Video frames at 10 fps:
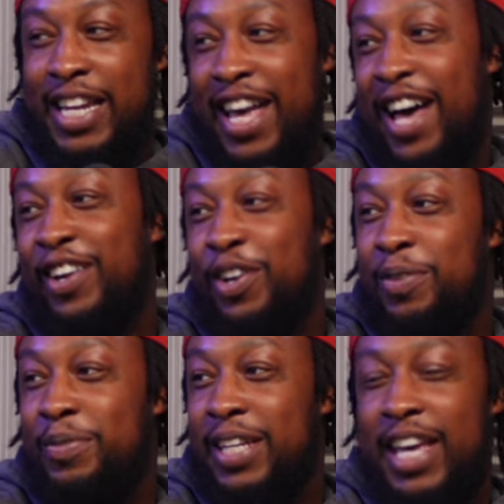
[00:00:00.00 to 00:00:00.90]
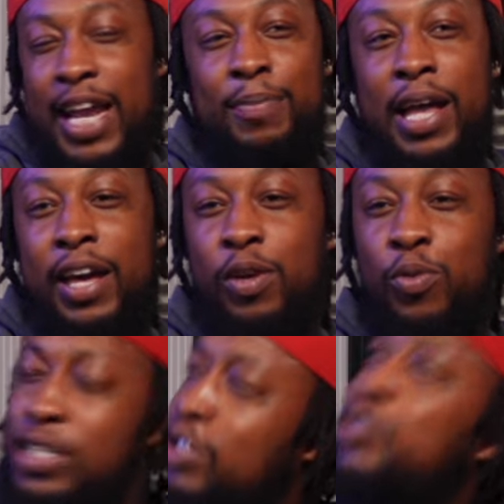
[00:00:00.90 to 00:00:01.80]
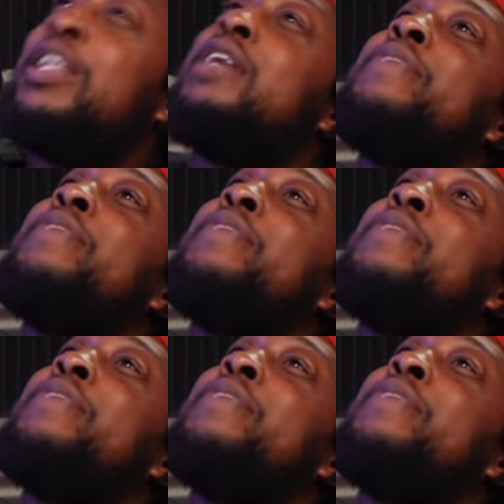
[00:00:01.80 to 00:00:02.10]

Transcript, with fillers: down mm-hmm. on me. And mm-hmm. I'm like, what school I'm